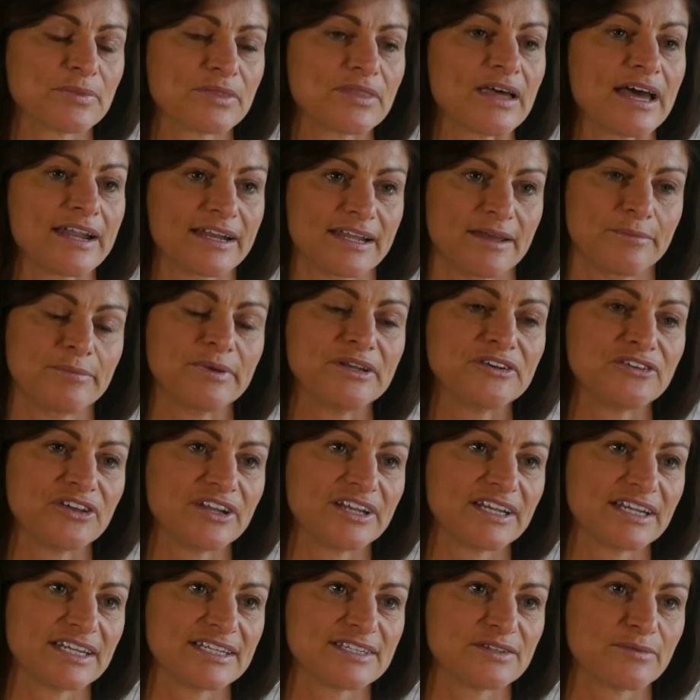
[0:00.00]
That can be
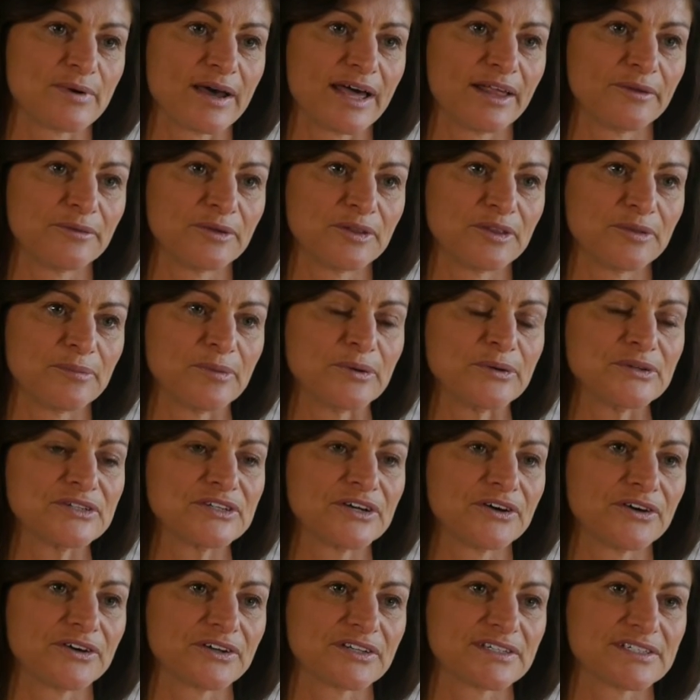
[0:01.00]
treated as well with the
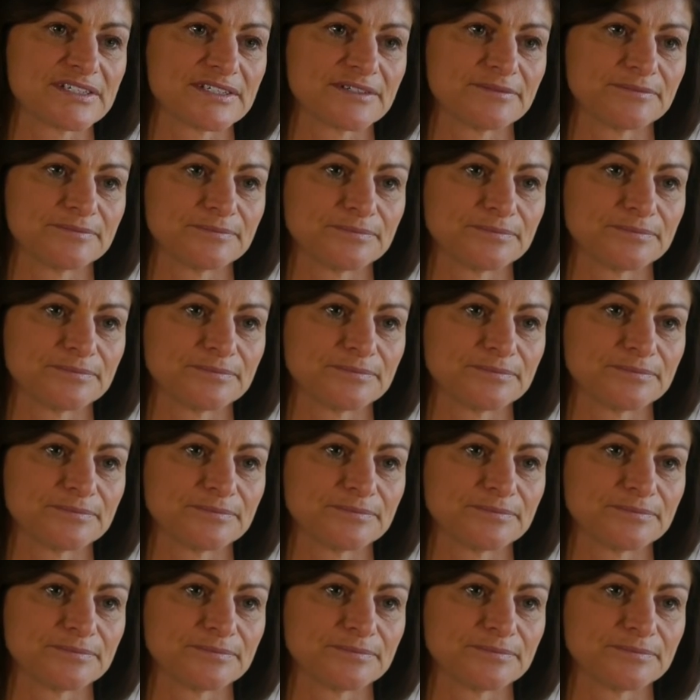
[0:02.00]
Botox.